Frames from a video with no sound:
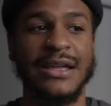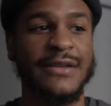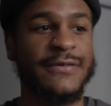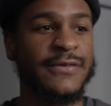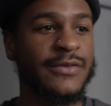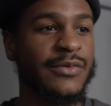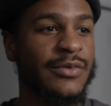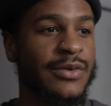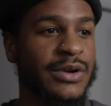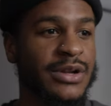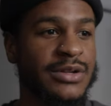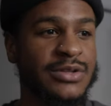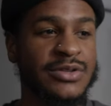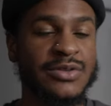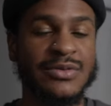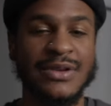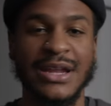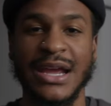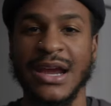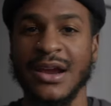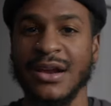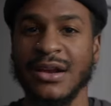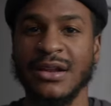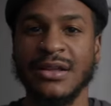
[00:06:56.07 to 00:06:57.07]
If you want to do
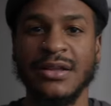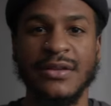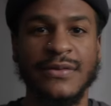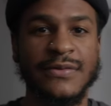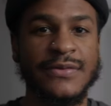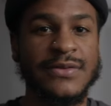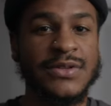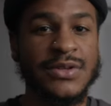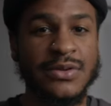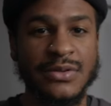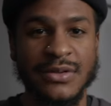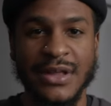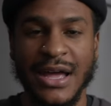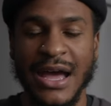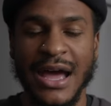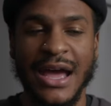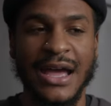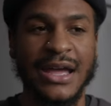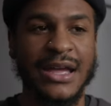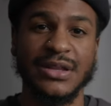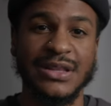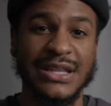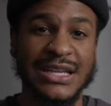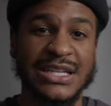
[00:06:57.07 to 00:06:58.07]
narrative, do
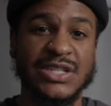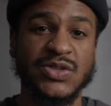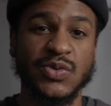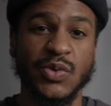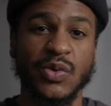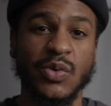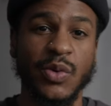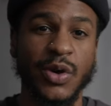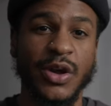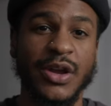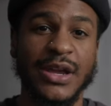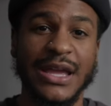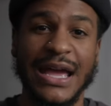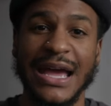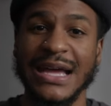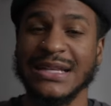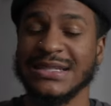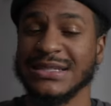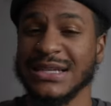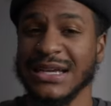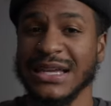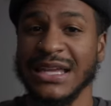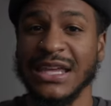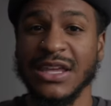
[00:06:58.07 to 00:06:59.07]
that. This will work
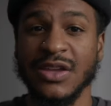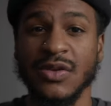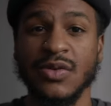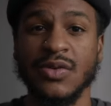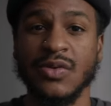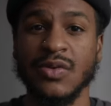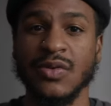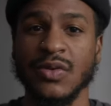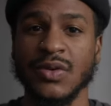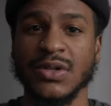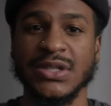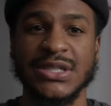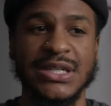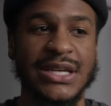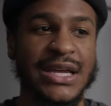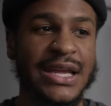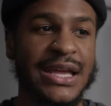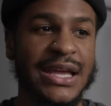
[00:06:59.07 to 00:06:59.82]
as a huge